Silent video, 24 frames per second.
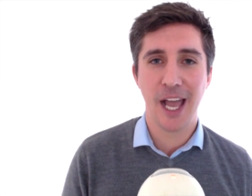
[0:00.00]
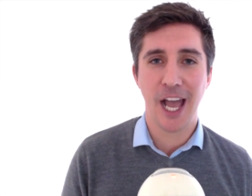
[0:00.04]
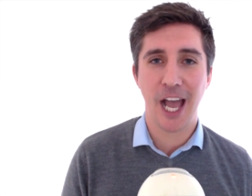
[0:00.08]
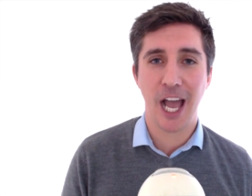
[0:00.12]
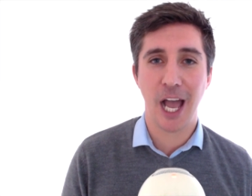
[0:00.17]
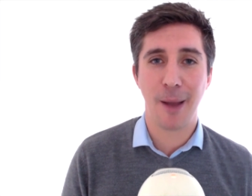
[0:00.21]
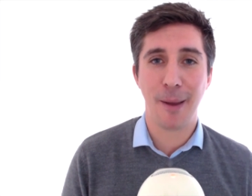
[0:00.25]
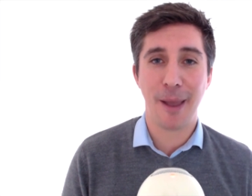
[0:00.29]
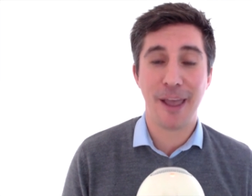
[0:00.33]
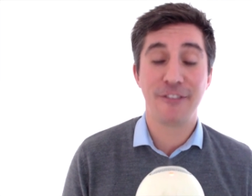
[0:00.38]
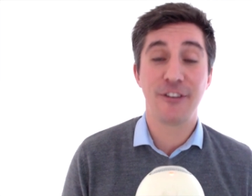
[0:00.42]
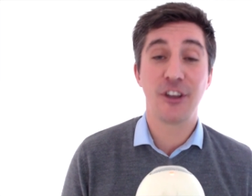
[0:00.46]

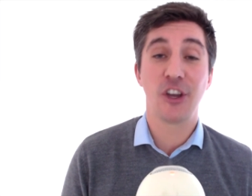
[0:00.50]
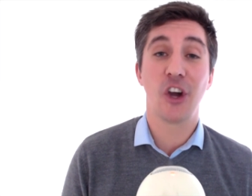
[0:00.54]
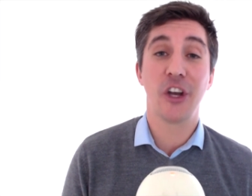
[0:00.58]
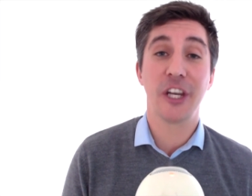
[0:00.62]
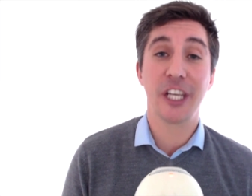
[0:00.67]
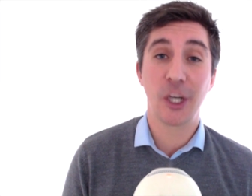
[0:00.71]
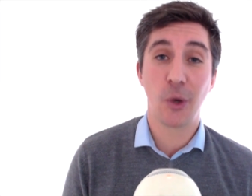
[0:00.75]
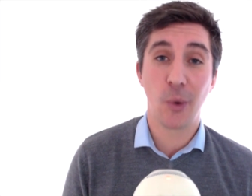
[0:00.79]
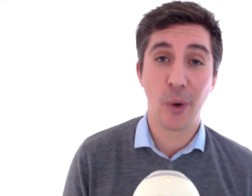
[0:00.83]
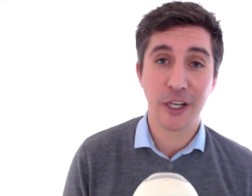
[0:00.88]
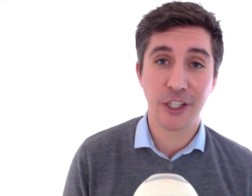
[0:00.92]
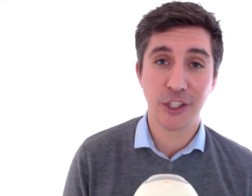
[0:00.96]
Uh, if you've got
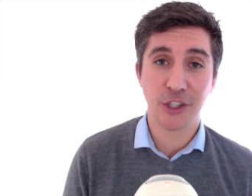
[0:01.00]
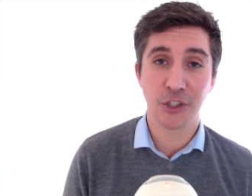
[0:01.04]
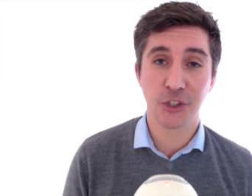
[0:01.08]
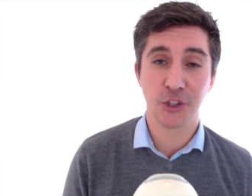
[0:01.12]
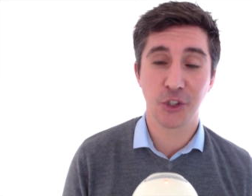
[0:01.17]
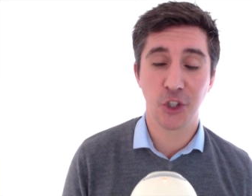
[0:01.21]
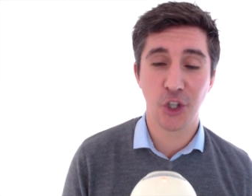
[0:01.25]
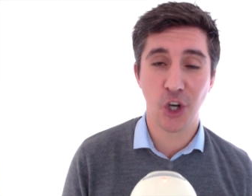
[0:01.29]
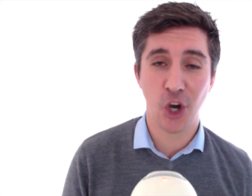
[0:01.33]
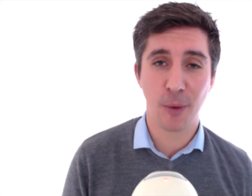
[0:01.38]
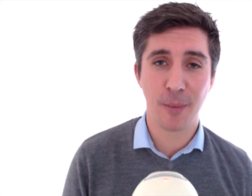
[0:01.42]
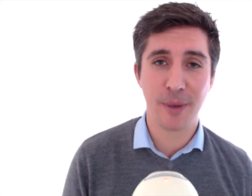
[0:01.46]
any questions
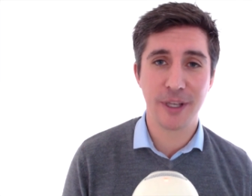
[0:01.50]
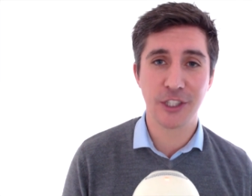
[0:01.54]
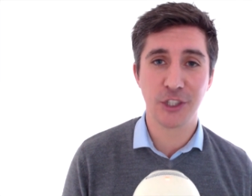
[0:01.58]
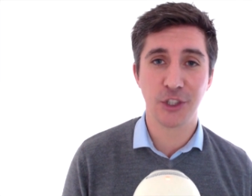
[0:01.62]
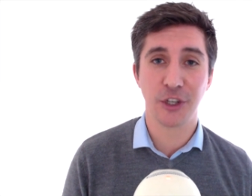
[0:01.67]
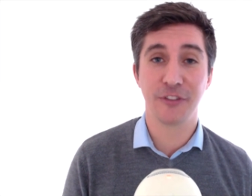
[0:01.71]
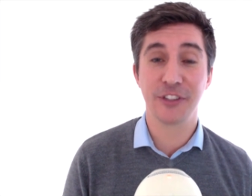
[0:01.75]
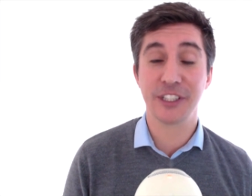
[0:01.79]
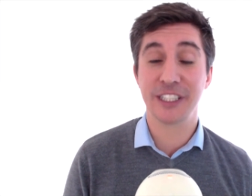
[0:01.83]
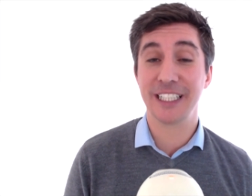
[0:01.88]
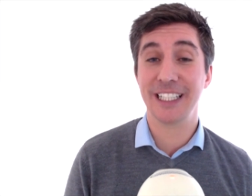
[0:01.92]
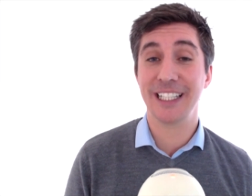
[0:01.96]
or comments,
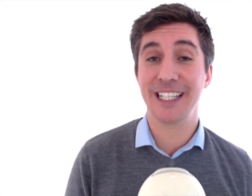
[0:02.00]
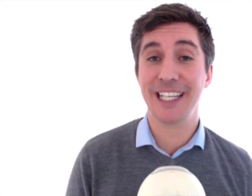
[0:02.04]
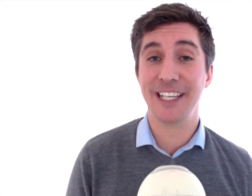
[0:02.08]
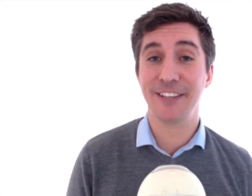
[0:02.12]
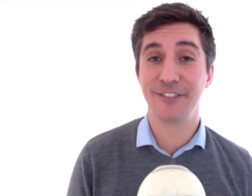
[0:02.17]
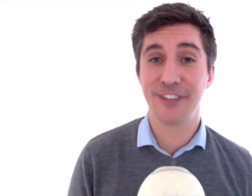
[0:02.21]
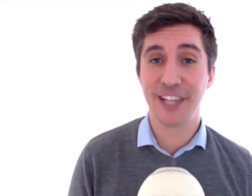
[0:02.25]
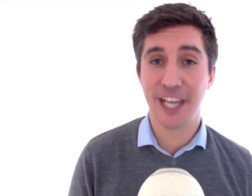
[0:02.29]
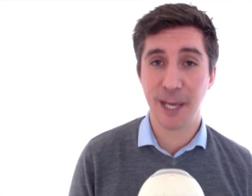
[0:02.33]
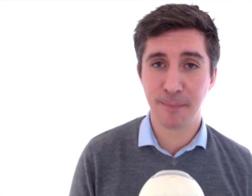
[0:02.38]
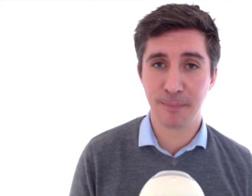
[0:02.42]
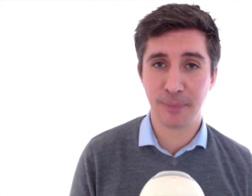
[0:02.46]
obviously
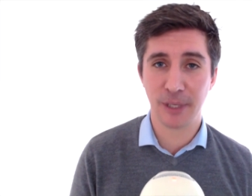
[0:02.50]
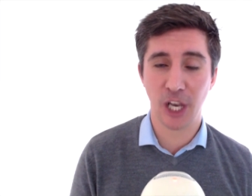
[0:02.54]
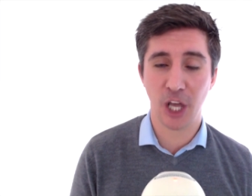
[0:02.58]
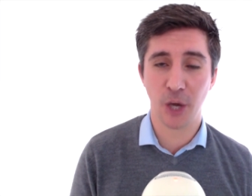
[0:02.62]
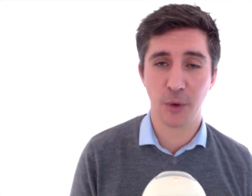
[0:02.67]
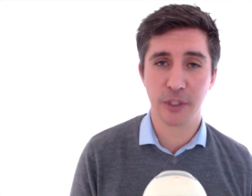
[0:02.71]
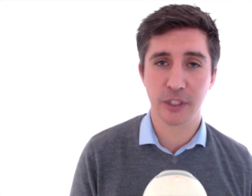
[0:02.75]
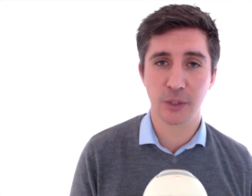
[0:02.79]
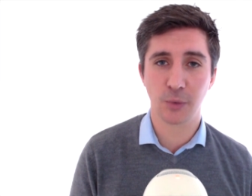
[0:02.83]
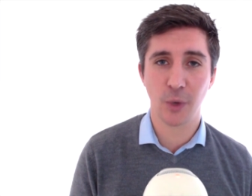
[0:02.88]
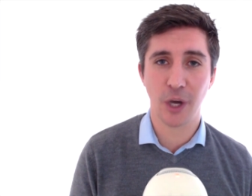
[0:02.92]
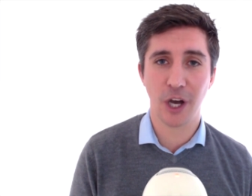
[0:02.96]
leave them
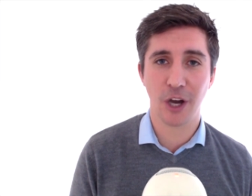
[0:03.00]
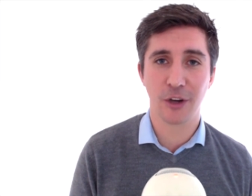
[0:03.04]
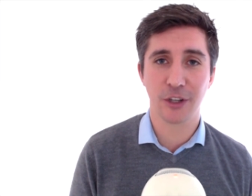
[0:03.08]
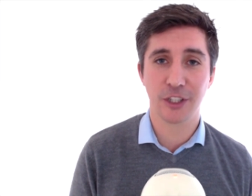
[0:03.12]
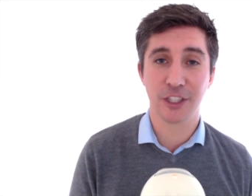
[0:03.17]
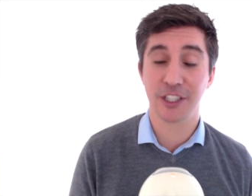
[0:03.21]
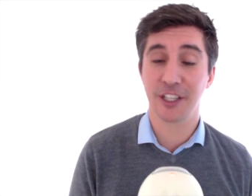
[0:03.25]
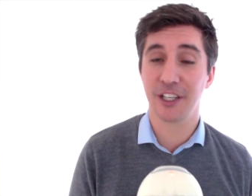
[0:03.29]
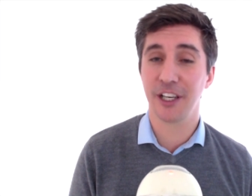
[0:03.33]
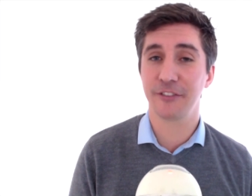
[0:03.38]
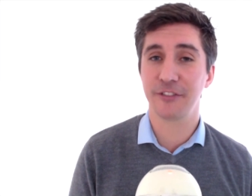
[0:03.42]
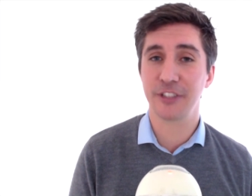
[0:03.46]
below as well,
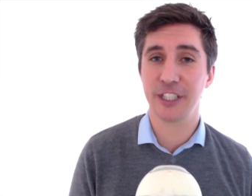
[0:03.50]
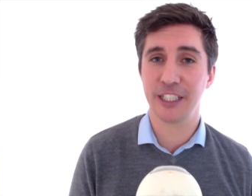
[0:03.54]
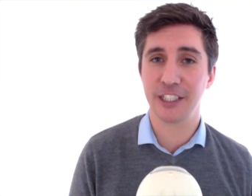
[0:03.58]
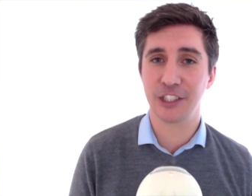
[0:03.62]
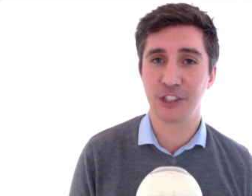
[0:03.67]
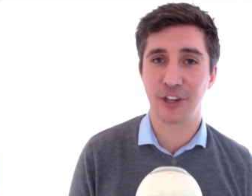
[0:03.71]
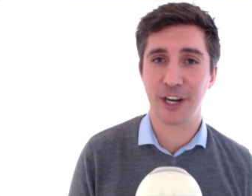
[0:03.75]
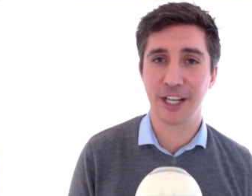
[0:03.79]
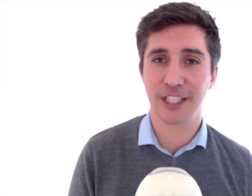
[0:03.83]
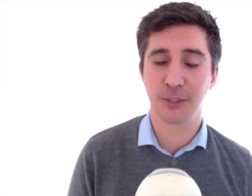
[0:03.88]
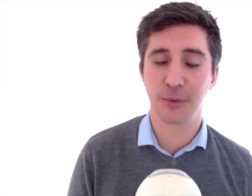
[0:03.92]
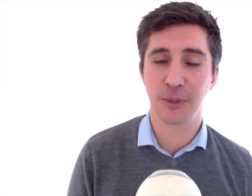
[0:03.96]
because I'd love to
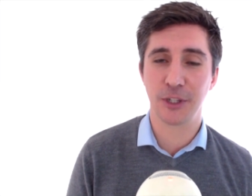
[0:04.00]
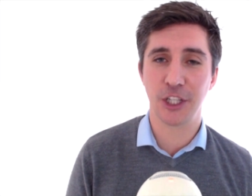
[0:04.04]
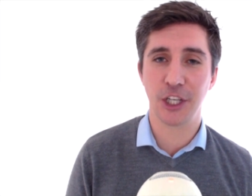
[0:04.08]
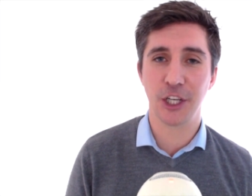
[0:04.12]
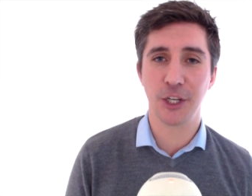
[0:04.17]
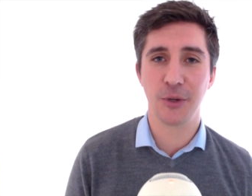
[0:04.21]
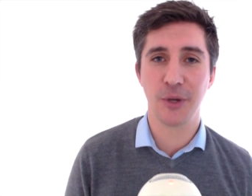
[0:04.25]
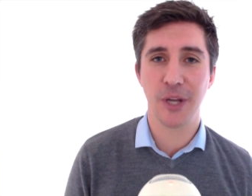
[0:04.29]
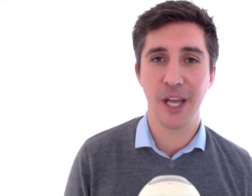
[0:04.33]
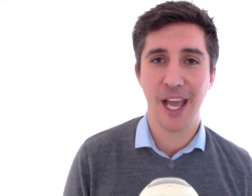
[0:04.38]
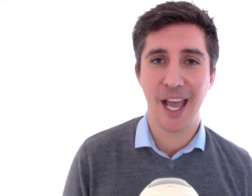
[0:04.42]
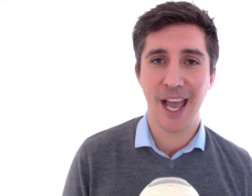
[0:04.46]
interact with
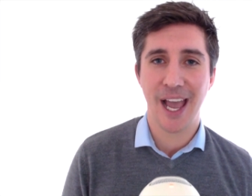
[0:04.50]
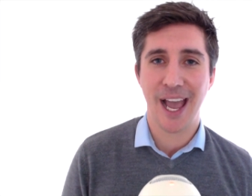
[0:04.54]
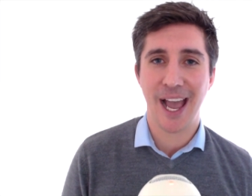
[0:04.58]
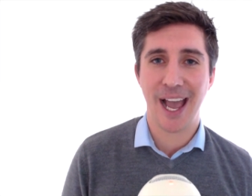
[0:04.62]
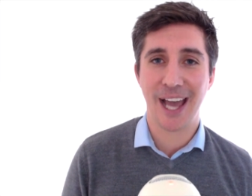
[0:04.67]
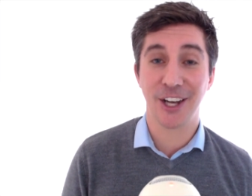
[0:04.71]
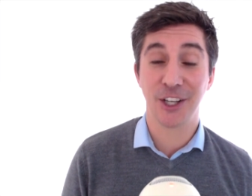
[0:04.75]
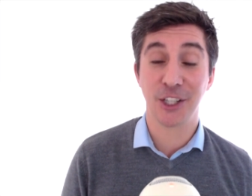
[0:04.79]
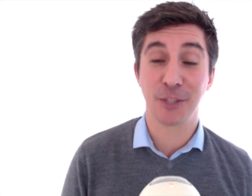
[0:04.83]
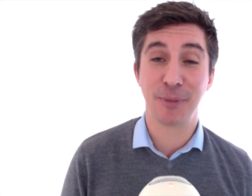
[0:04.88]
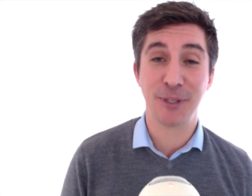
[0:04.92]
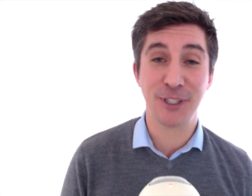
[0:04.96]
you,
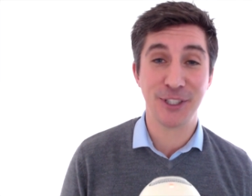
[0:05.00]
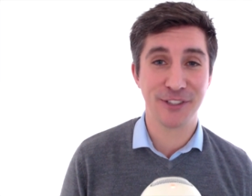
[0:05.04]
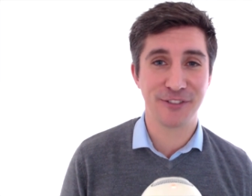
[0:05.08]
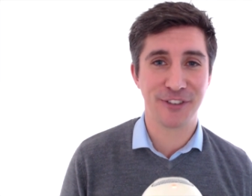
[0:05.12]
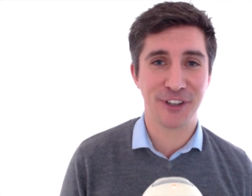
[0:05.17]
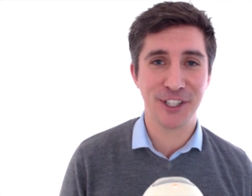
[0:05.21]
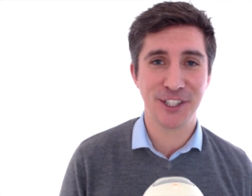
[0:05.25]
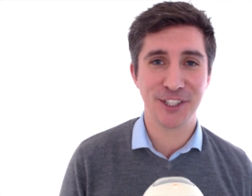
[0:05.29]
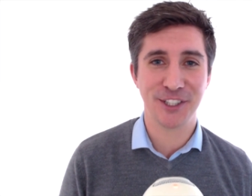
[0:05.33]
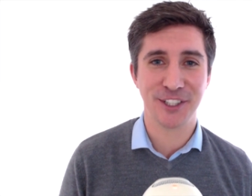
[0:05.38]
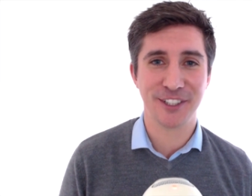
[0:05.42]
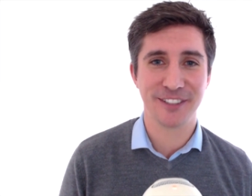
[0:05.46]
and I'll speak to you
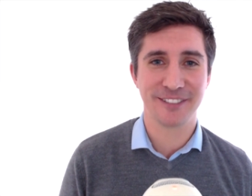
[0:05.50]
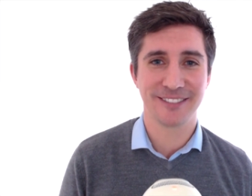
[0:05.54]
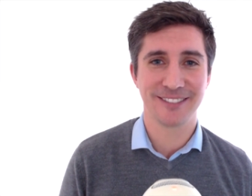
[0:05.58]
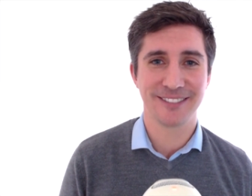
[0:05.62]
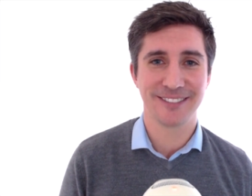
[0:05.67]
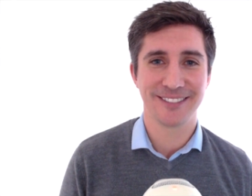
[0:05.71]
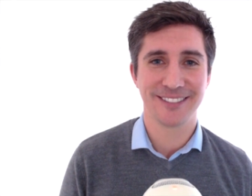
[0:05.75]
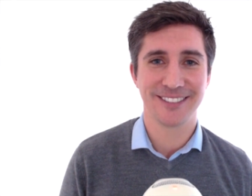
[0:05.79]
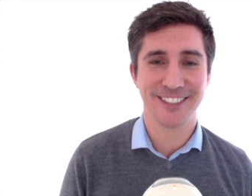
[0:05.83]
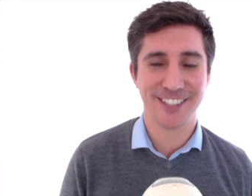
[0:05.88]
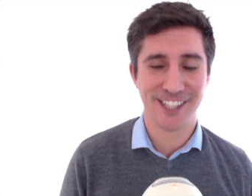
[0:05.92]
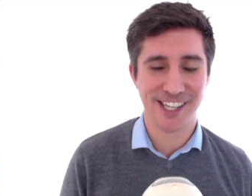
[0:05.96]
very soon.
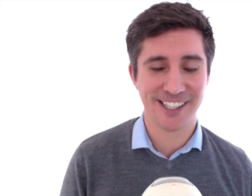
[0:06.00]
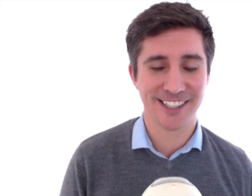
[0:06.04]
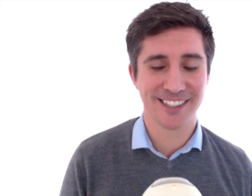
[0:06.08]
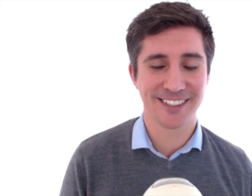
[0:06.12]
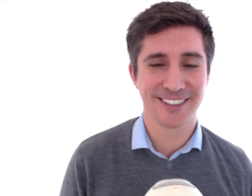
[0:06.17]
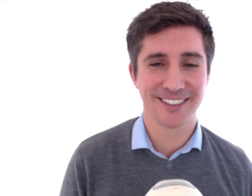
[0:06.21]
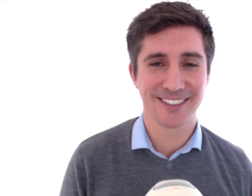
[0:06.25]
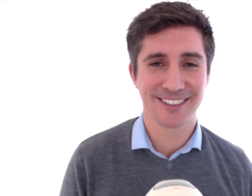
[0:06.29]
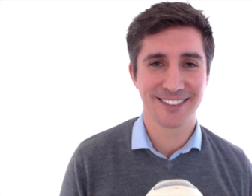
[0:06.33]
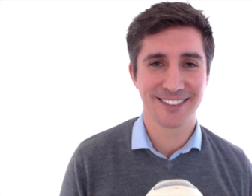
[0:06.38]
Cheers.